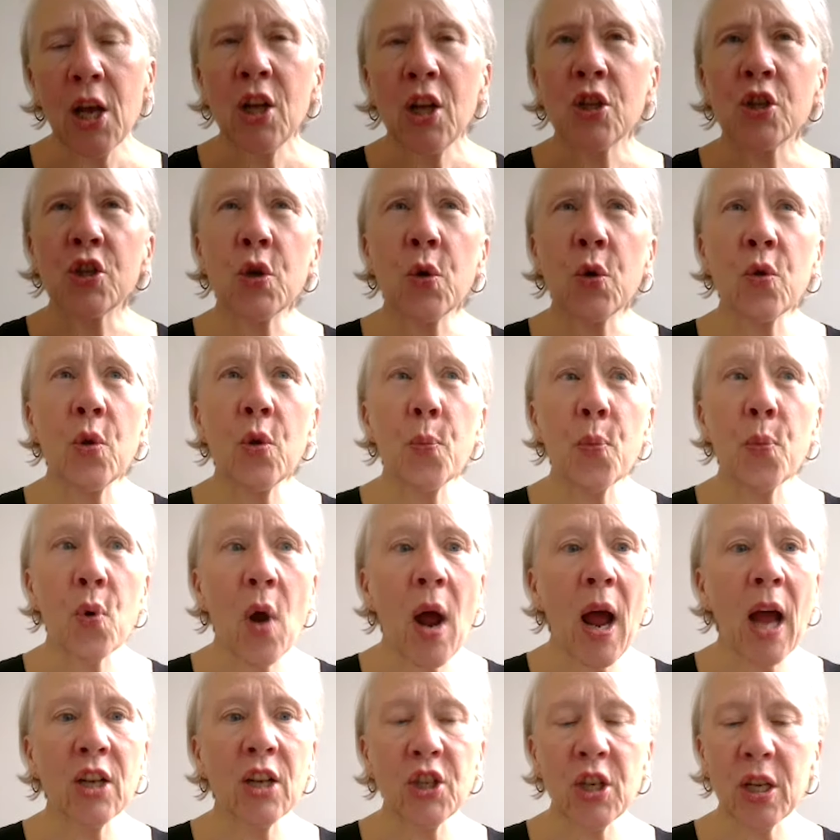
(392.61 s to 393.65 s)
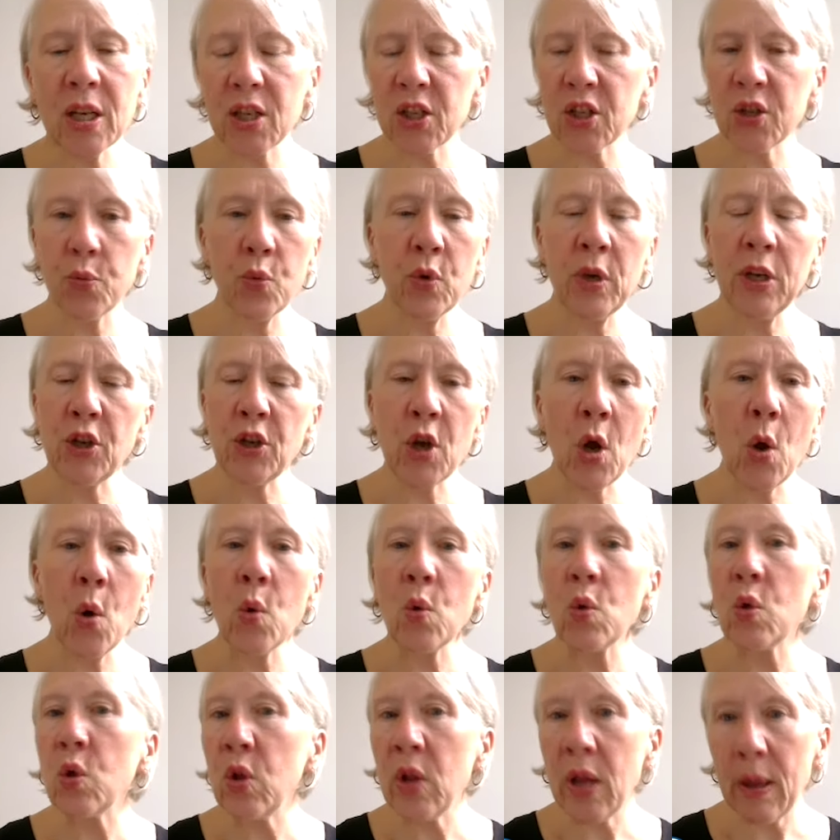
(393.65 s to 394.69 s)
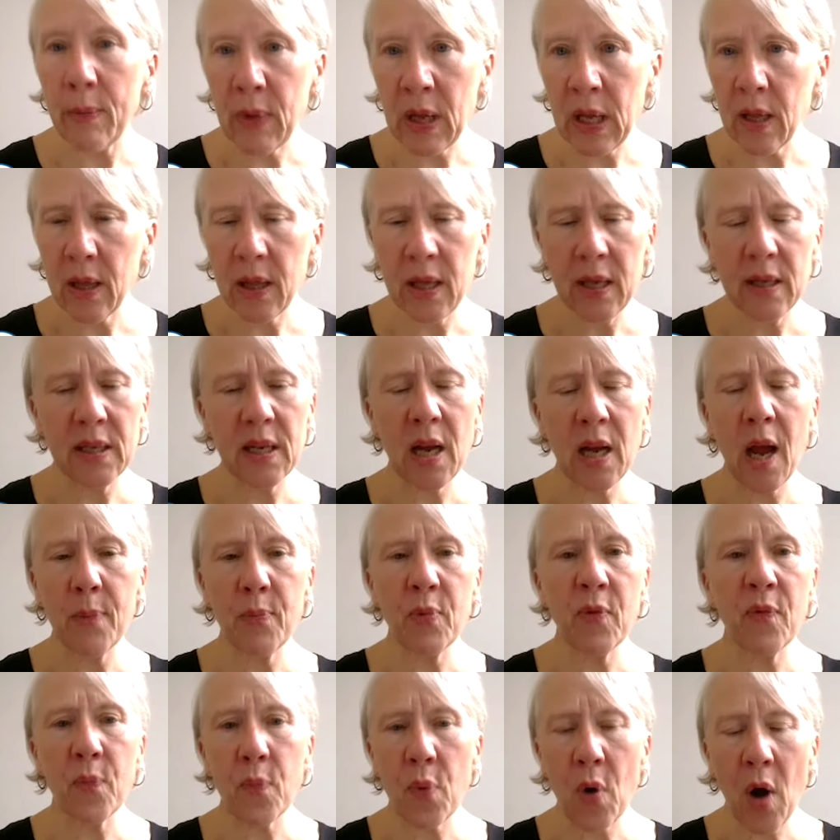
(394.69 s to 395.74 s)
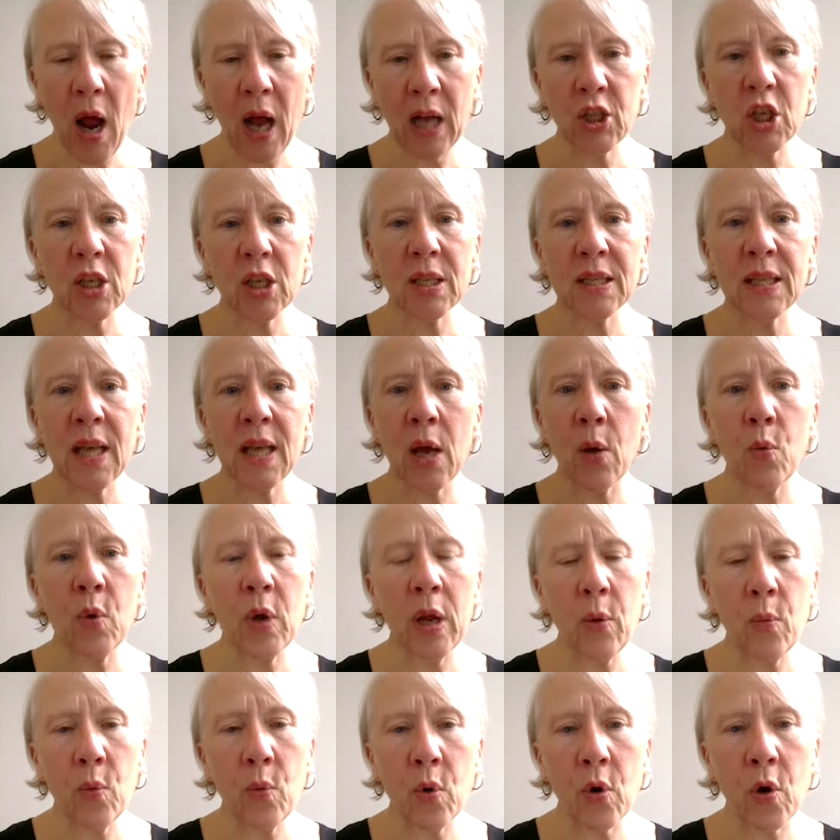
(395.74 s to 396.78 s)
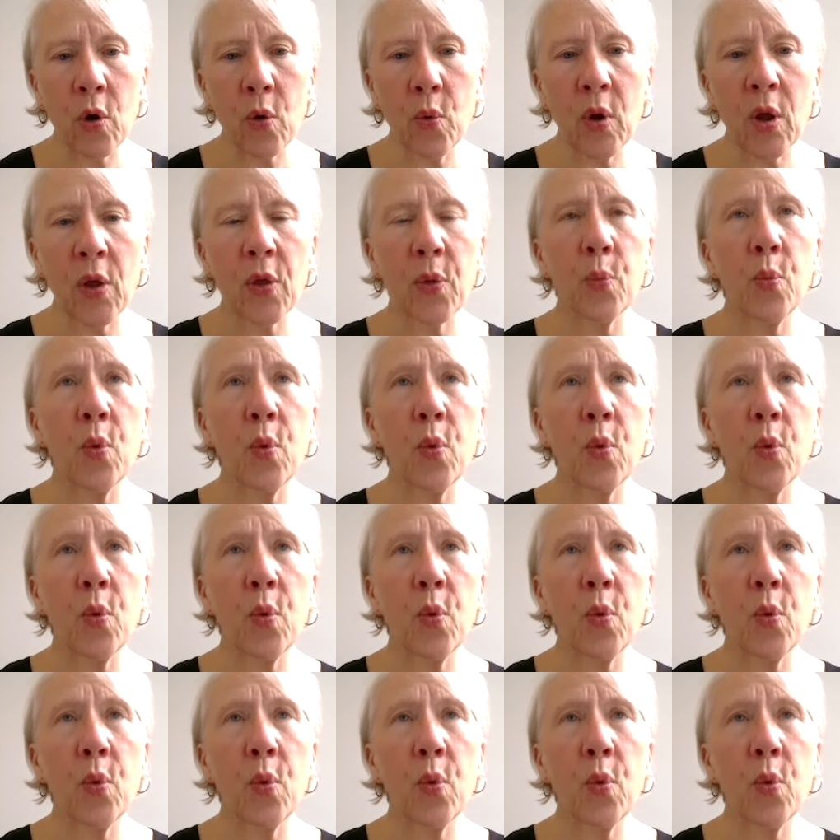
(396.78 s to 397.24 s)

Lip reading: So the projects, we don't limit the type of projects that we work with.